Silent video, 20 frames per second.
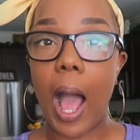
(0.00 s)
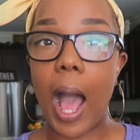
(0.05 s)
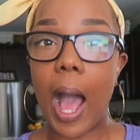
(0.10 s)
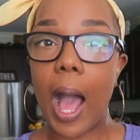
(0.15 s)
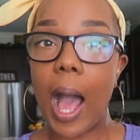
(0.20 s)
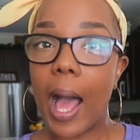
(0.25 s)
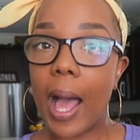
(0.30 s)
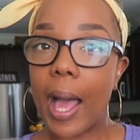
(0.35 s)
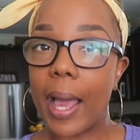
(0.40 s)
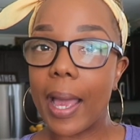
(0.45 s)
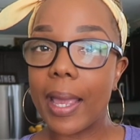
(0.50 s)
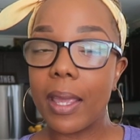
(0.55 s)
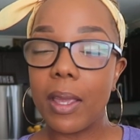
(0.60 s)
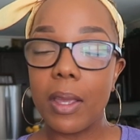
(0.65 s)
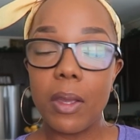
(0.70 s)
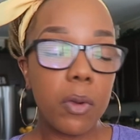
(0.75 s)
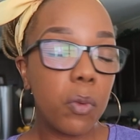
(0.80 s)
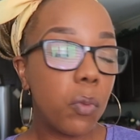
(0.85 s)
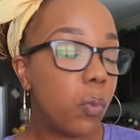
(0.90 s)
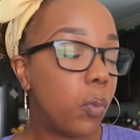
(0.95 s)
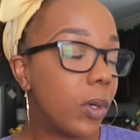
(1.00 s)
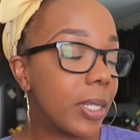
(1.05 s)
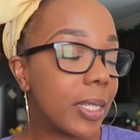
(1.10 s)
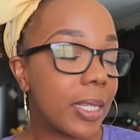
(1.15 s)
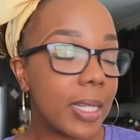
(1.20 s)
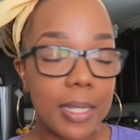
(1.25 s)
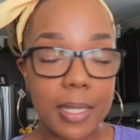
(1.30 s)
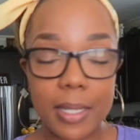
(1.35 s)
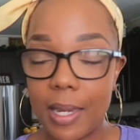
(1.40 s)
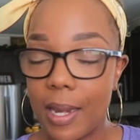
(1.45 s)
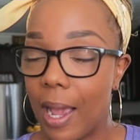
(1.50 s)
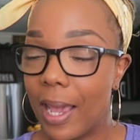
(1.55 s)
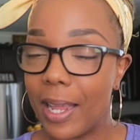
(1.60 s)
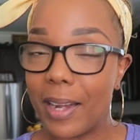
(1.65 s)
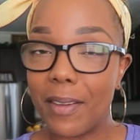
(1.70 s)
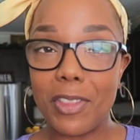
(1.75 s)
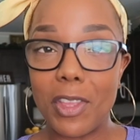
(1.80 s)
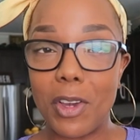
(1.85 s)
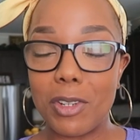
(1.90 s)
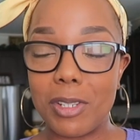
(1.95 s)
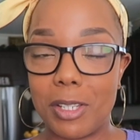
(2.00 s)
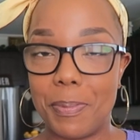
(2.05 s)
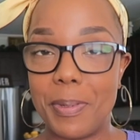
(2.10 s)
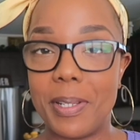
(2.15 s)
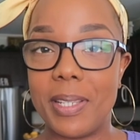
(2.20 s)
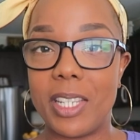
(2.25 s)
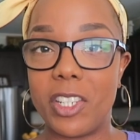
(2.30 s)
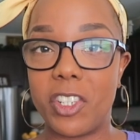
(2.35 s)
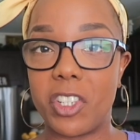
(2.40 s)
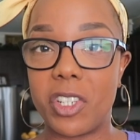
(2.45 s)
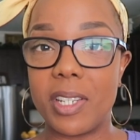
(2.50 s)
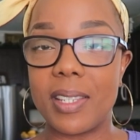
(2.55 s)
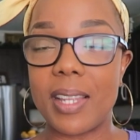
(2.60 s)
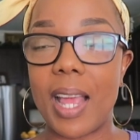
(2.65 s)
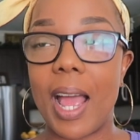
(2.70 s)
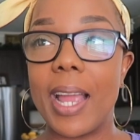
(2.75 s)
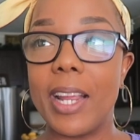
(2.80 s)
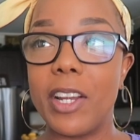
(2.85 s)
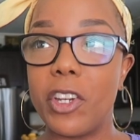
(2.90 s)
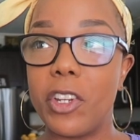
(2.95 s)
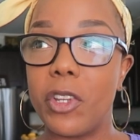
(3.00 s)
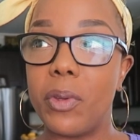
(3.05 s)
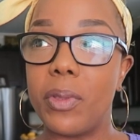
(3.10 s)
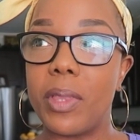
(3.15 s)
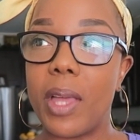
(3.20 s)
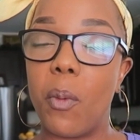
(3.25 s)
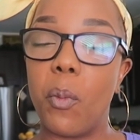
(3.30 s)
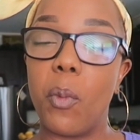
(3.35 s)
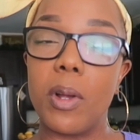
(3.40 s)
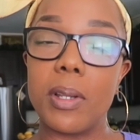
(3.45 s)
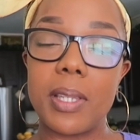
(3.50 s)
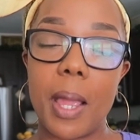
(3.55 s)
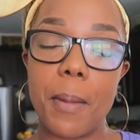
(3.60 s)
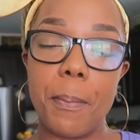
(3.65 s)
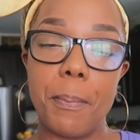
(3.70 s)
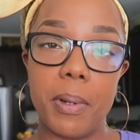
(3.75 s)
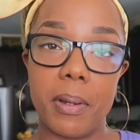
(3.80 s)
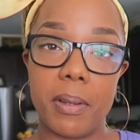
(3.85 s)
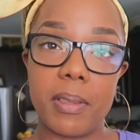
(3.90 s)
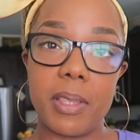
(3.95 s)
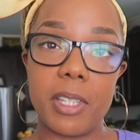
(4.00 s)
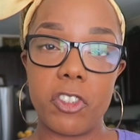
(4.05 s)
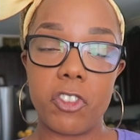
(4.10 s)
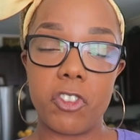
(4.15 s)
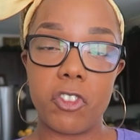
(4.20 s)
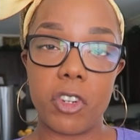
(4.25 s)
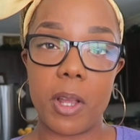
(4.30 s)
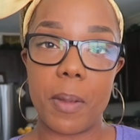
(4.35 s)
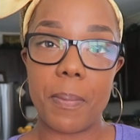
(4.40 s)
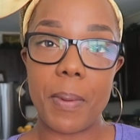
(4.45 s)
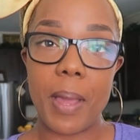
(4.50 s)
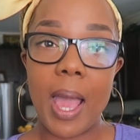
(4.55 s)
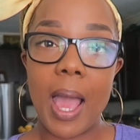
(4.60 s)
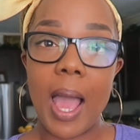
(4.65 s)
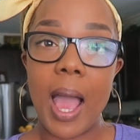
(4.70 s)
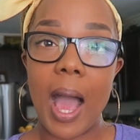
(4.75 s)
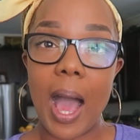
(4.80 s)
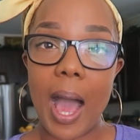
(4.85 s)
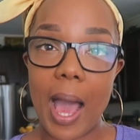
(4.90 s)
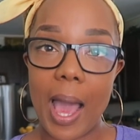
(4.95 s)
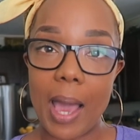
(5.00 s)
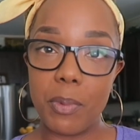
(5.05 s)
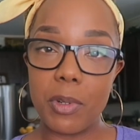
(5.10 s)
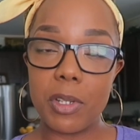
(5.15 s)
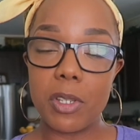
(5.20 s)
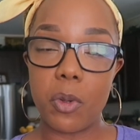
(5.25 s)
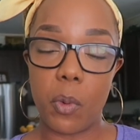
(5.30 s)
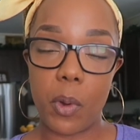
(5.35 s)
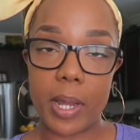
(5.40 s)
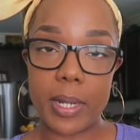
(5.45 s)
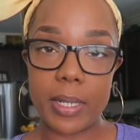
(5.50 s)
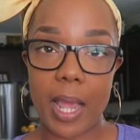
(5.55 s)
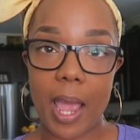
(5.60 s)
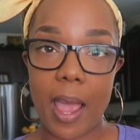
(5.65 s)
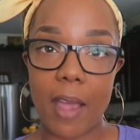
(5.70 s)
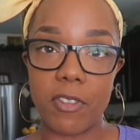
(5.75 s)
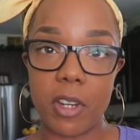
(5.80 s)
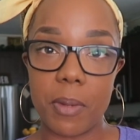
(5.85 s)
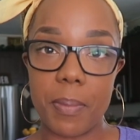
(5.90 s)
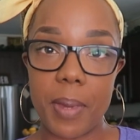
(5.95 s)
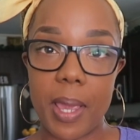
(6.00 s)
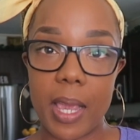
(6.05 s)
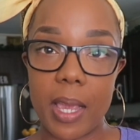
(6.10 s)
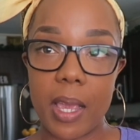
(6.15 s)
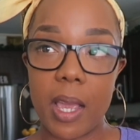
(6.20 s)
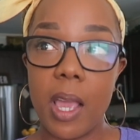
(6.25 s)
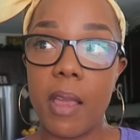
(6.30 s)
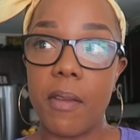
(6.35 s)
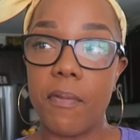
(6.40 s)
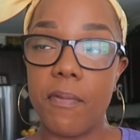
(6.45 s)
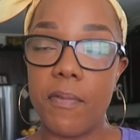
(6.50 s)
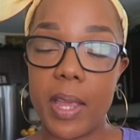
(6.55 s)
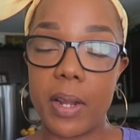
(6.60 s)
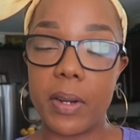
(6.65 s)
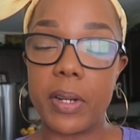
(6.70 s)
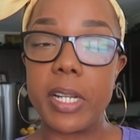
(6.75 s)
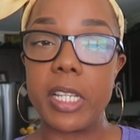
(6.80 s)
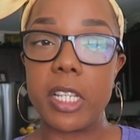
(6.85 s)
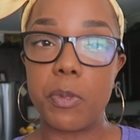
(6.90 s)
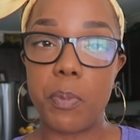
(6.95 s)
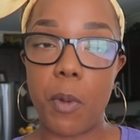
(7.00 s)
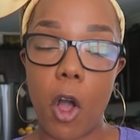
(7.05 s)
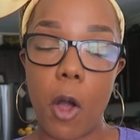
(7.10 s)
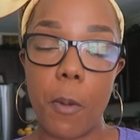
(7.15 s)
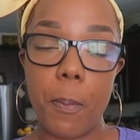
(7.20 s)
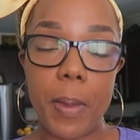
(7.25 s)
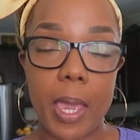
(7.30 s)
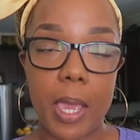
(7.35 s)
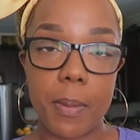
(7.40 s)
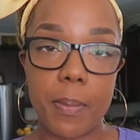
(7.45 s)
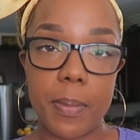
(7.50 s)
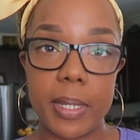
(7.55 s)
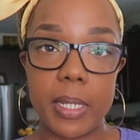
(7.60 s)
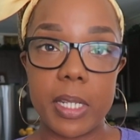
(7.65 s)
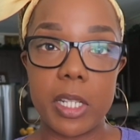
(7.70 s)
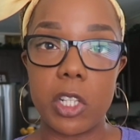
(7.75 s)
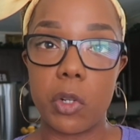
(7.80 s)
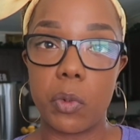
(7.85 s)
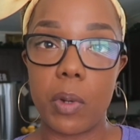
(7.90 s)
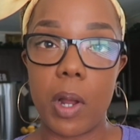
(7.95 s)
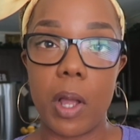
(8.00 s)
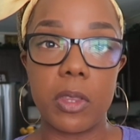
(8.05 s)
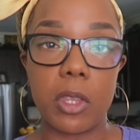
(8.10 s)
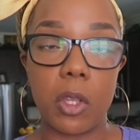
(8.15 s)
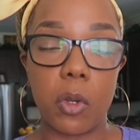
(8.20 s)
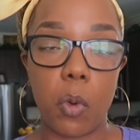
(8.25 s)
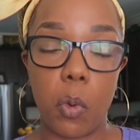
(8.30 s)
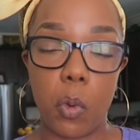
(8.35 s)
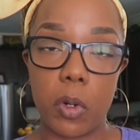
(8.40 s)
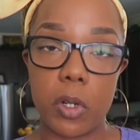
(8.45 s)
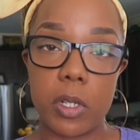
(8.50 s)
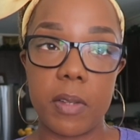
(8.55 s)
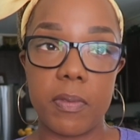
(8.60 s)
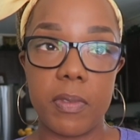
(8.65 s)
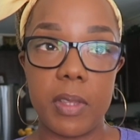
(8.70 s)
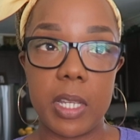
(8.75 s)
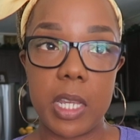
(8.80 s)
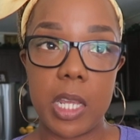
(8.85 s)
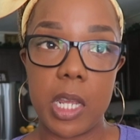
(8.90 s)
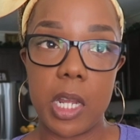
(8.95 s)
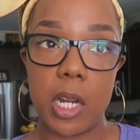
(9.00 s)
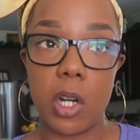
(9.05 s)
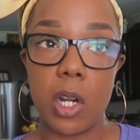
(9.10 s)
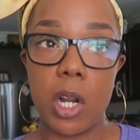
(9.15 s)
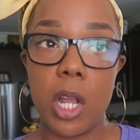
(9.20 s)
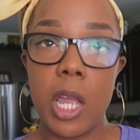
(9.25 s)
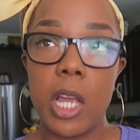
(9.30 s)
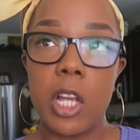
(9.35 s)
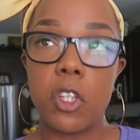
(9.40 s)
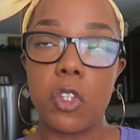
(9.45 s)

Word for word: I was in none of those positions. I knew that once I booked this trip, I was going to have to make very small payments throughout the course of the year.